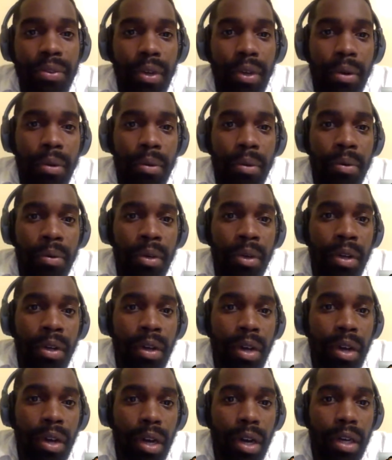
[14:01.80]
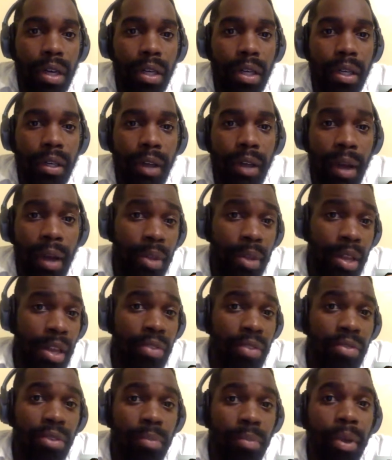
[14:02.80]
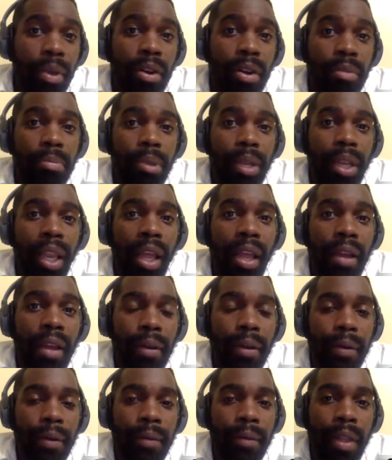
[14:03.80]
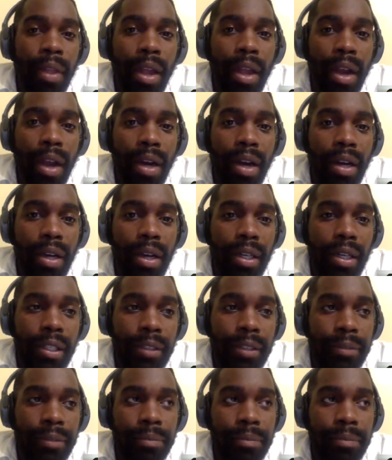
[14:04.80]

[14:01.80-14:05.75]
So, I mean, he's the better player. I